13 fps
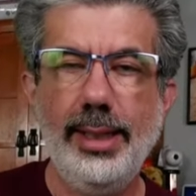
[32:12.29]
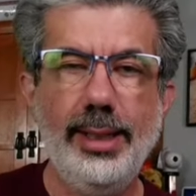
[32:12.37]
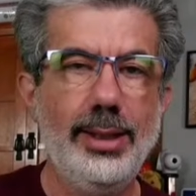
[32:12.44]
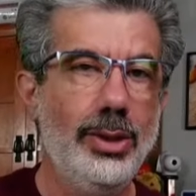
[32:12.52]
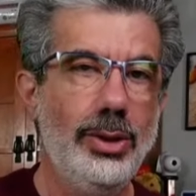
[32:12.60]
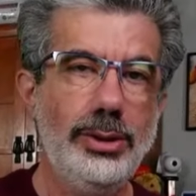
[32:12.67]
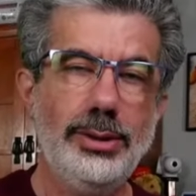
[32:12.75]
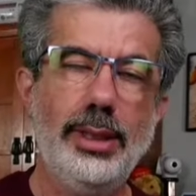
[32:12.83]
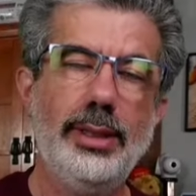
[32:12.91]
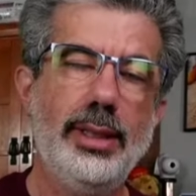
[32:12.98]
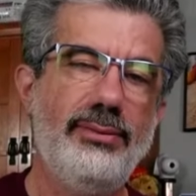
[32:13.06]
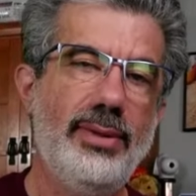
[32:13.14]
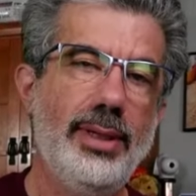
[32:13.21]
It looks like
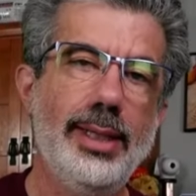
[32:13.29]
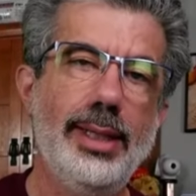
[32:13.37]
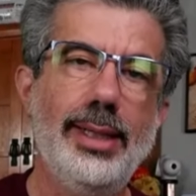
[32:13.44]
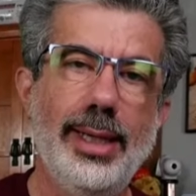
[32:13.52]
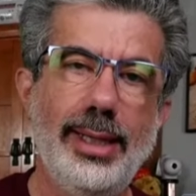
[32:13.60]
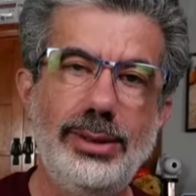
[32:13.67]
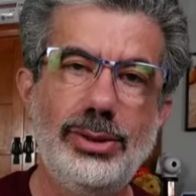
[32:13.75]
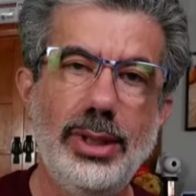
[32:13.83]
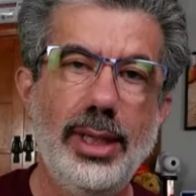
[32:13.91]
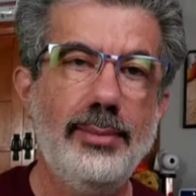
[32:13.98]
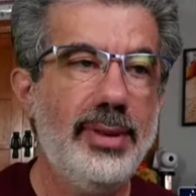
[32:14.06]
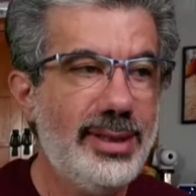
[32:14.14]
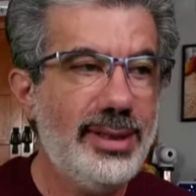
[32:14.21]
they've done a nice
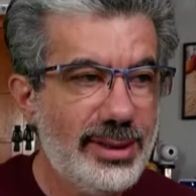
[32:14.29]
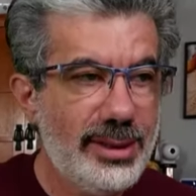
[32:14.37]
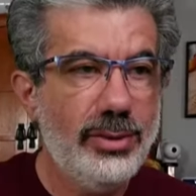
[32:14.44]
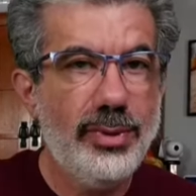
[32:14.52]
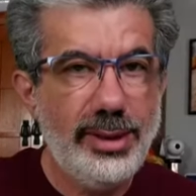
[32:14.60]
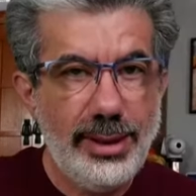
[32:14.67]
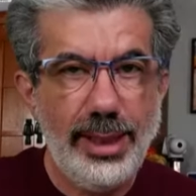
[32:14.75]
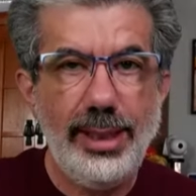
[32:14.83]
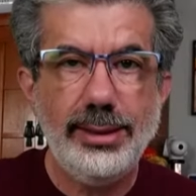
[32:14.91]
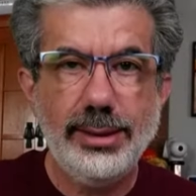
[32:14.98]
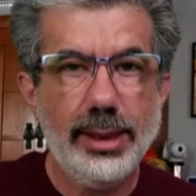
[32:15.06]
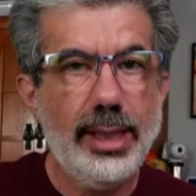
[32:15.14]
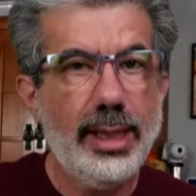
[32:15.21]
job, but it still
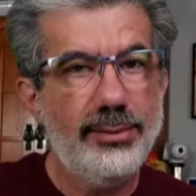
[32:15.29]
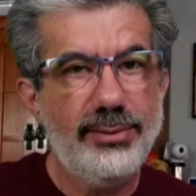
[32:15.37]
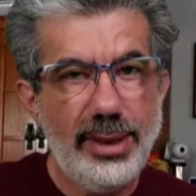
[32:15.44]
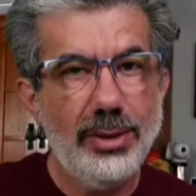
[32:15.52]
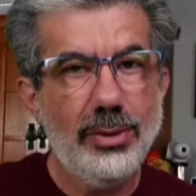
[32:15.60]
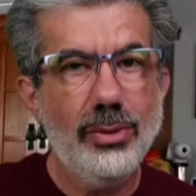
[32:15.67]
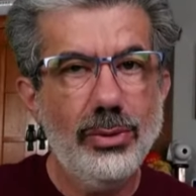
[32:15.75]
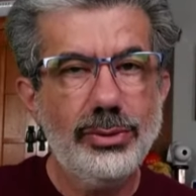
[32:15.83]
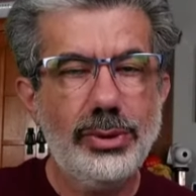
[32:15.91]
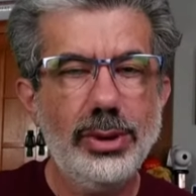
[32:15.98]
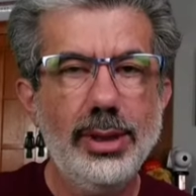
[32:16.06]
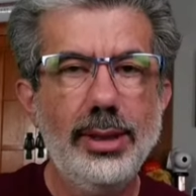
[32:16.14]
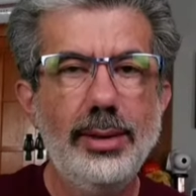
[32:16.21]
retains a lot of the old
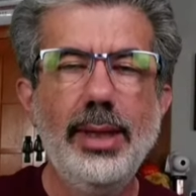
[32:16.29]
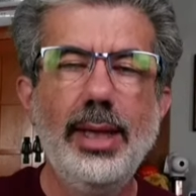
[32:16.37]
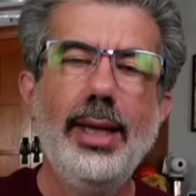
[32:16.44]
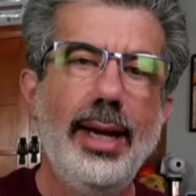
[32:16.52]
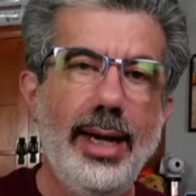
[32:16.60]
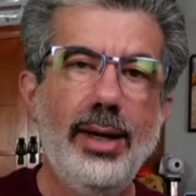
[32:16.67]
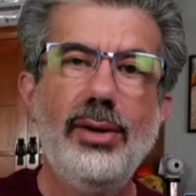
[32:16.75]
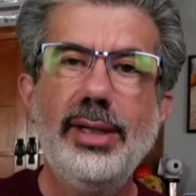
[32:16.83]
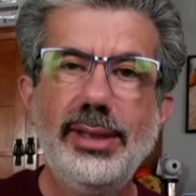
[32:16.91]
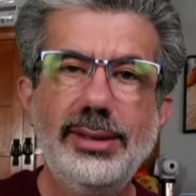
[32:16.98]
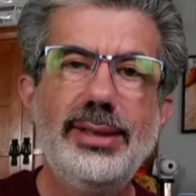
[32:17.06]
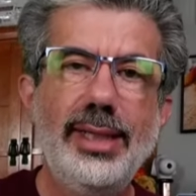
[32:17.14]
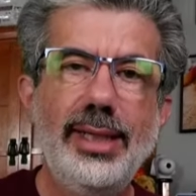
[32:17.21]
charm. Eric
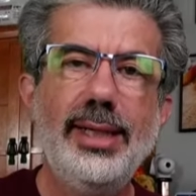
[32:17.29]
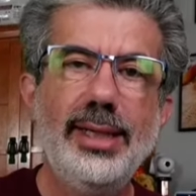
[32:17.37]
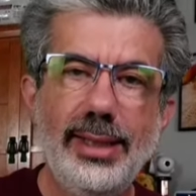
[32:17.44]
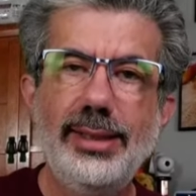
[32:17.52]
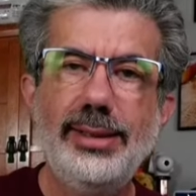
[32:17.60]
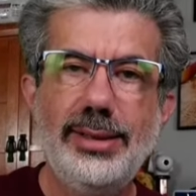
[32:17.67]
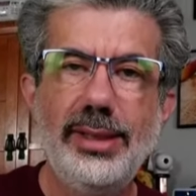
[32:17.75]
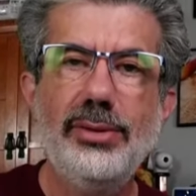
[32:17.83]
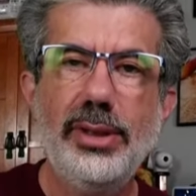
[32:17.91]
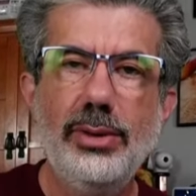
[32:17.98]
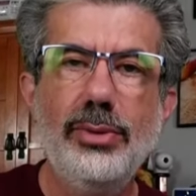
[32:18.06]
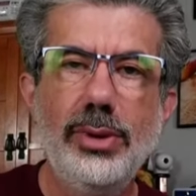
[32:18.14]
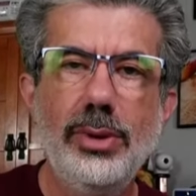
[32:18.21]
is staying in an
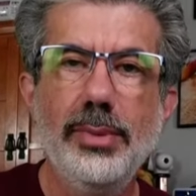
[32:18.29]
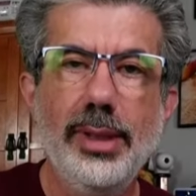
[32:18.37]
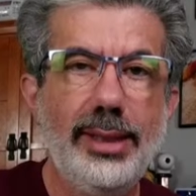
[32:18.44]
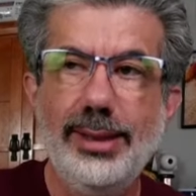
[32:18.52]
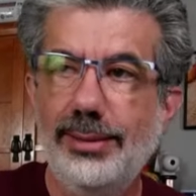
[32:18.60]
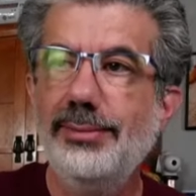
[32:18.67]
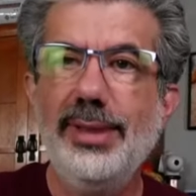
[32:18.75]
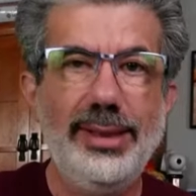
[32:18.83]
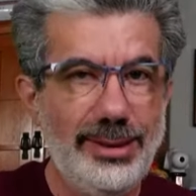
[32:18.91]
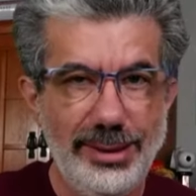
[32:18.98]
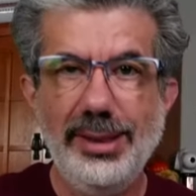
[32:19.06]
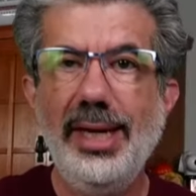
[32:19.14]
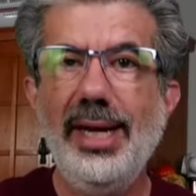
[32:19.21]
interior room. Like they
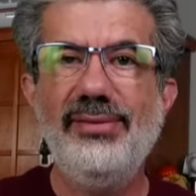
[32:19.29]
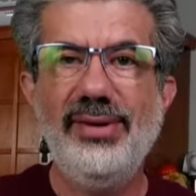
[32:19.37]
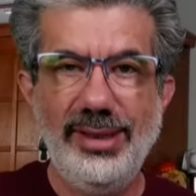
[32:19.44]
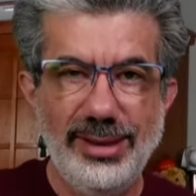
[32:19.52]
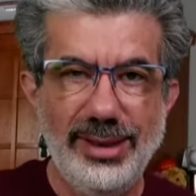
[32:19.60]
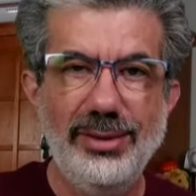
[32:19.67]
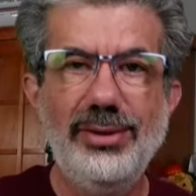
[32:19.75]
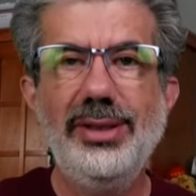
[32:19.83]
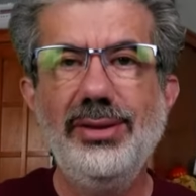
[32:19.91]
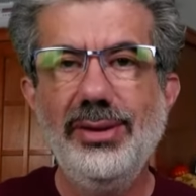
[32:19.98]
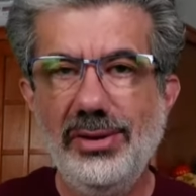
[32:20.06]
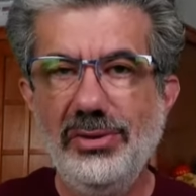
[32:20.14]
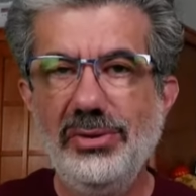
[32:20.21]
still have
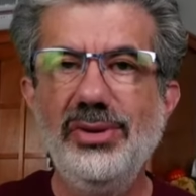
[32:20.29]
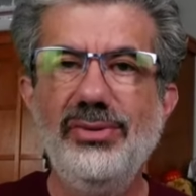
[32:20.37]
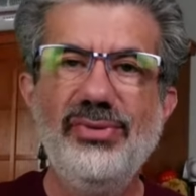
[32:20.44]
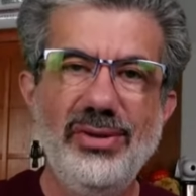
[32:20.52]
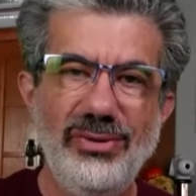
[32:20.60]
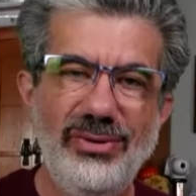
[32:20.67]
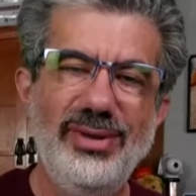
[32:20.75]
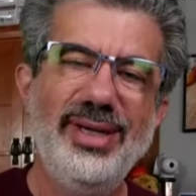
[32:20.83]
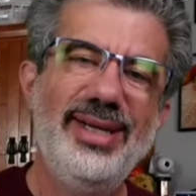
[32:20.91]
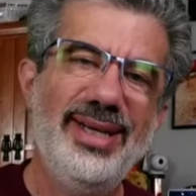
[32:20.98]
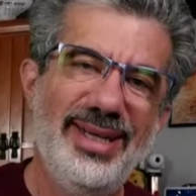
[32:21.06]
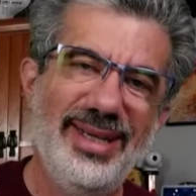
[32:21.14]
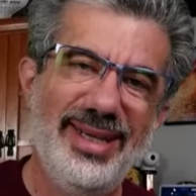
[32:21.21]
interior ocean view.
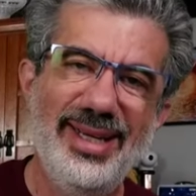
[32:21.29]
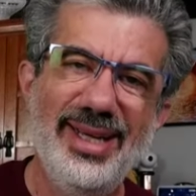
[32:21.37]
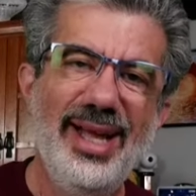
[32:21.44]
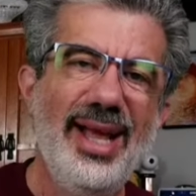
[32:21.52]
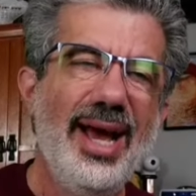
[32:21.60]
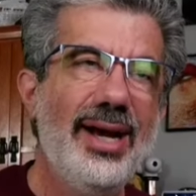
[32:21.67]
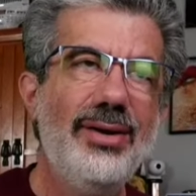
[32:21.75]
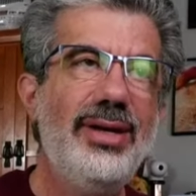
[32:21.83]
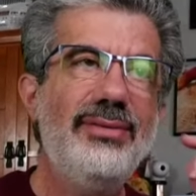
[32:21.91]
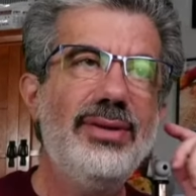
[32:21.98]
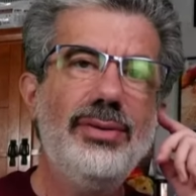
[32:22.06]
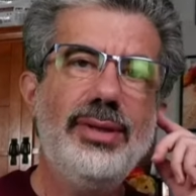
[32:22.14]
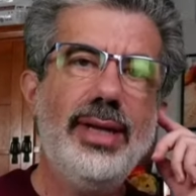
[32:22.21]
I don't
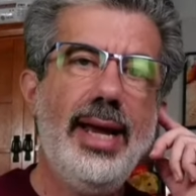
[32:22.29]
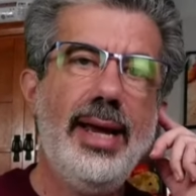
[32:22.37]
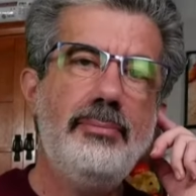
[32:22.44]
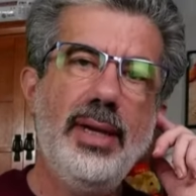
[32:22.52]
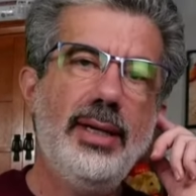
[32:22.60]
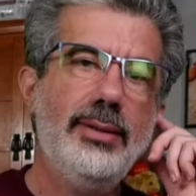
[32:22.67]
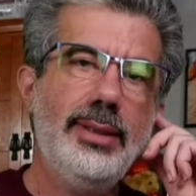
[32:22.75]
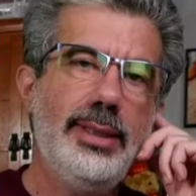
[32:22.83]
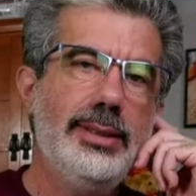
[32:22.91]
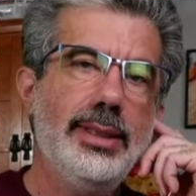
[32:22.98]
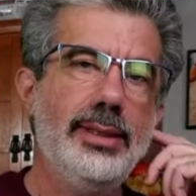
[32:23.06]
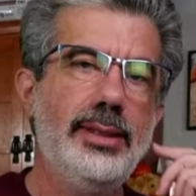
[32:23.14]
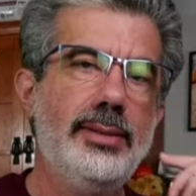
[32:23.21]
even know if they have
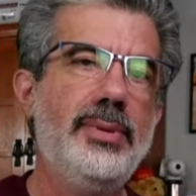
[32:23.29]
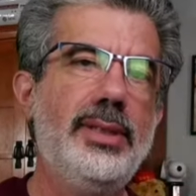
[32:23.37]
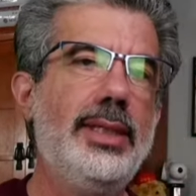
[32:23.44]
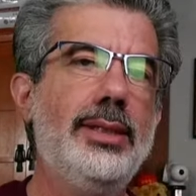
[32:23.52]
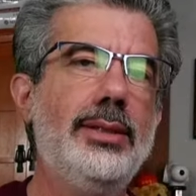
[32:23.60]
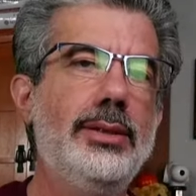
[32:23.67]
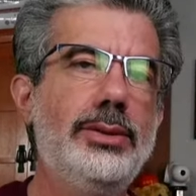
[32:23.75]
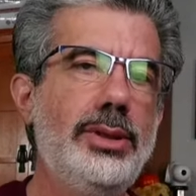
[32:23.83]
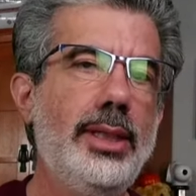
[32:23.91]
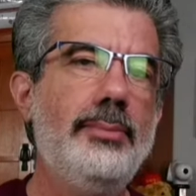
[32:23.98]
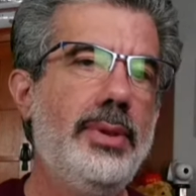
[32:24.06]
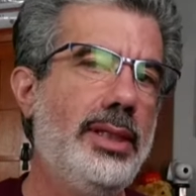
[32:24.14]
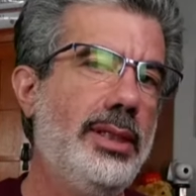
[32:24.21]
balconies on this particular
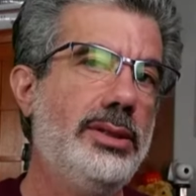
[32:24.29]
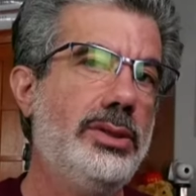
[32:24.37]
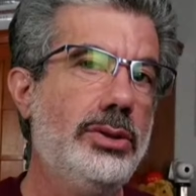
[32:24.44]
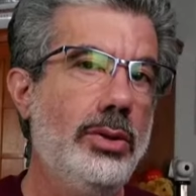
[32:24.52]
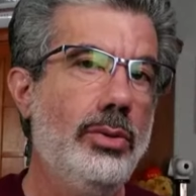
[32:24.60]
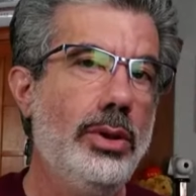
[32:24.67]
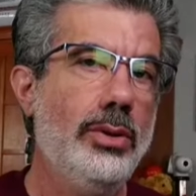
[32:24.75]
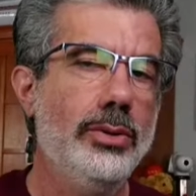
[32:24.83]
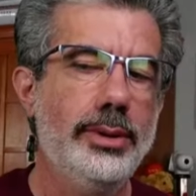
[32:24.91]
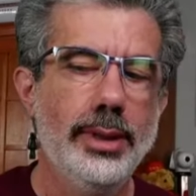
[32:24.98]
ship because it's so old.